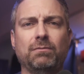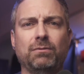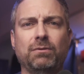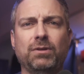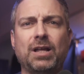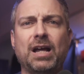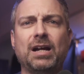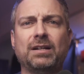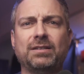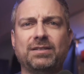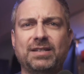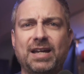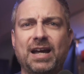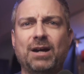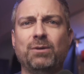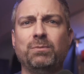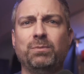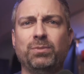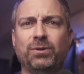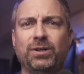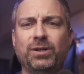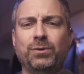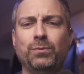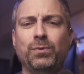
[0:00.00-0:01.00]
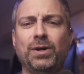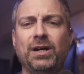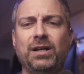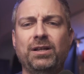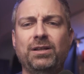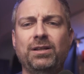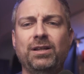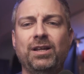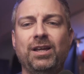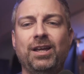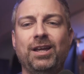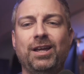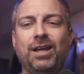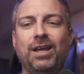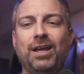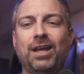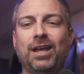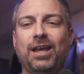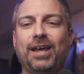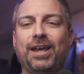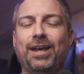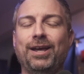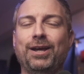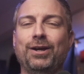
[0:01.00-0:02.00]
locked down pretty well?
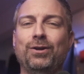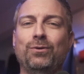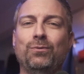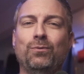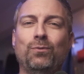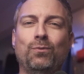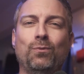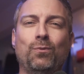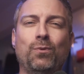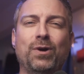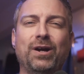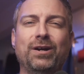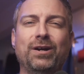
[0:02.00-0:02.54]
And